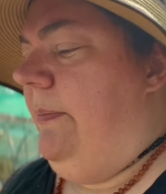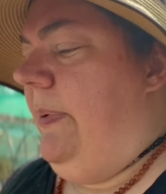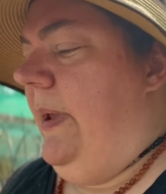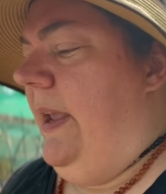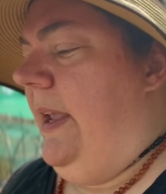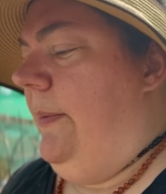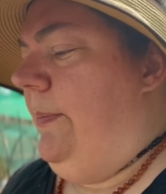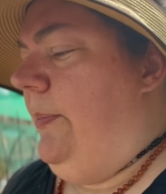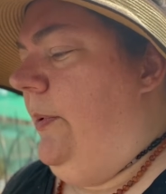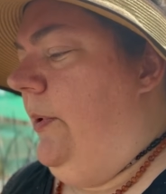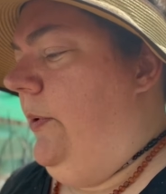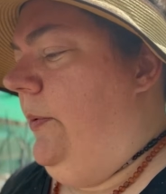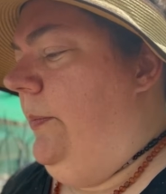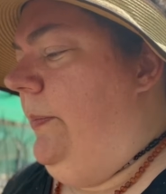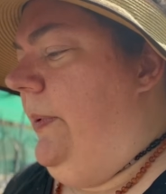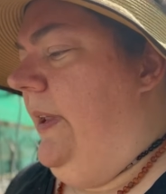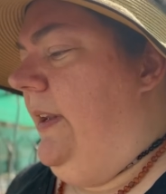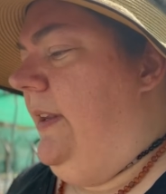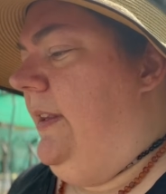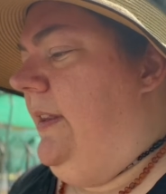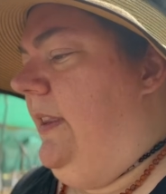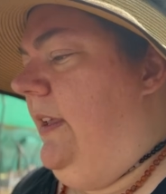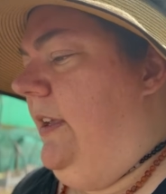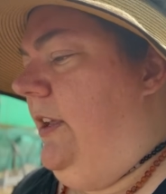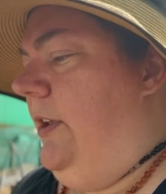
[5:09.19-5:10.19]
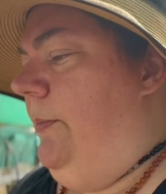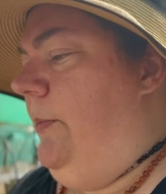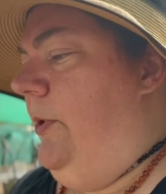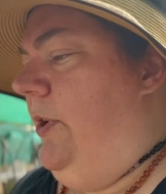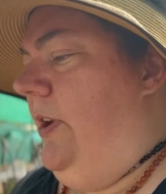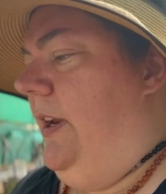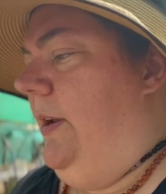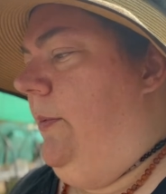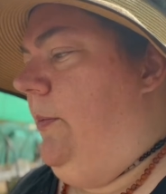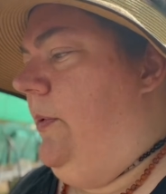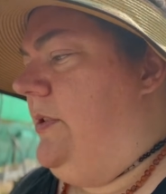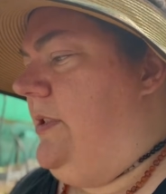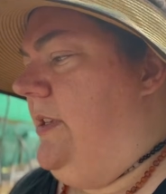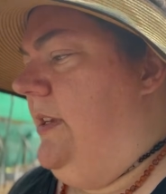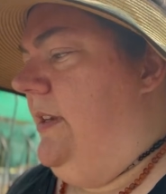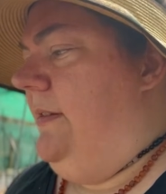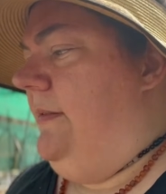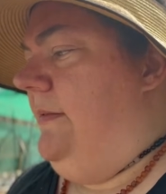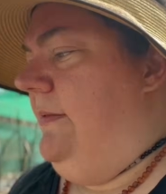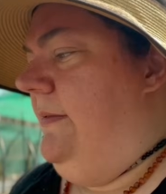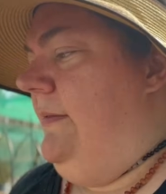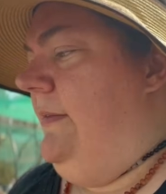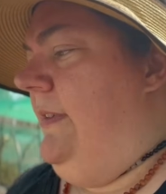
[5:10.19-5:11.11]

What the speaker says: people, but the community wasn't